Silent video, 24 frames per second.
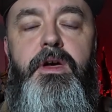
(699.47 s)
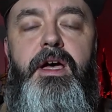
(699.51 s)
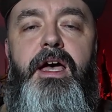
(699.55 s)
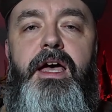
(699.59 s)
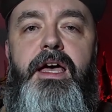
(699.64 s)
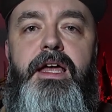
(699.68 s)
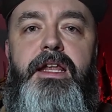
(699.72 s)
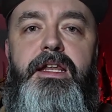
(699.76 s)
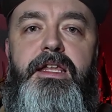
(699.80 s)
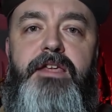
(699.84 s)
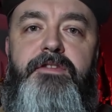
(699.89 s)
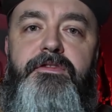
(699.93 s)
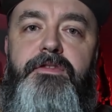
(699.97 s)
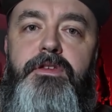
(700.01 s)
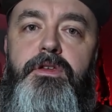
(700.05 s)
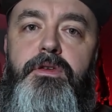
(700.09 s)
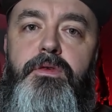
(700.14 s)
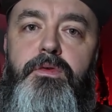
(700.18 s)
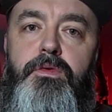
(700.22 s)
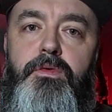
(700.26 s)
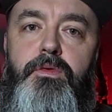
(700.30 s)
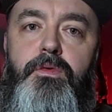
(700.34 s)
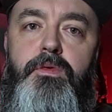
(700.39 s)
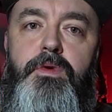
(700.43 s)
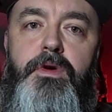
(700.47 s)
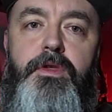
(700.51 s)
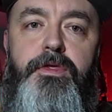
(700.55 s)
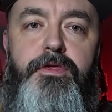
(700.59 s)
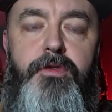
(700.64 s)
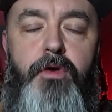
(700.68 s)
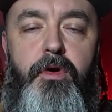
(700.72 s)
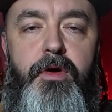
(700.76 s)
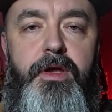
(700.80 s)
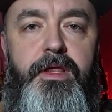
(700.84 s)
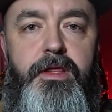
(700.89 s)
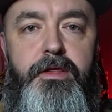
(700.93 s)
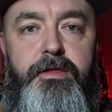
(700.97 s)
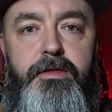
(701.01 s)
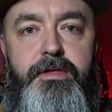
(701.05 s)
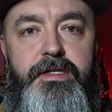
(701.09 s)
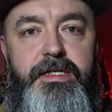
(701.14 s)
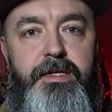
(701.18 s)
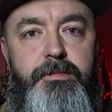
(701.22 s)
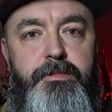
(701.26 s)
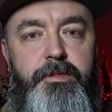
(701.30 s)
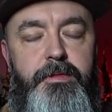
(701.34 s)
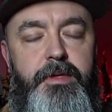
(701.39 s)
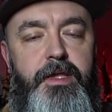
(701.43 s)
and if you thought it
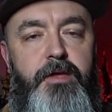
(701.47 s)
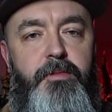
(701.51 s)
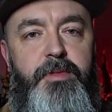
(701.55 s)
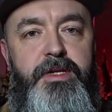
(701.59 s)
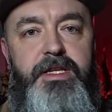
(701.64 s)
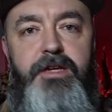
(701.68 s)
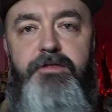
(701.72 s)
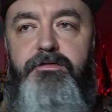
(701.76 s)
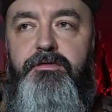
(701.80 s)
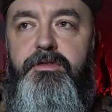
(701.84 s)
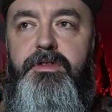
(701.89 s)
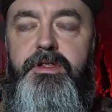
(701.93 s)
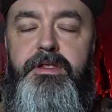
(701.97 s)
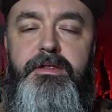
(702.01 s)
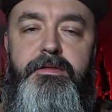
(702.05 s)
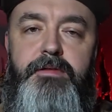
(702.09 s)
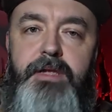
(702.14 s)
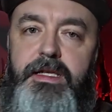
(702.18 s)
seemed a little bit different,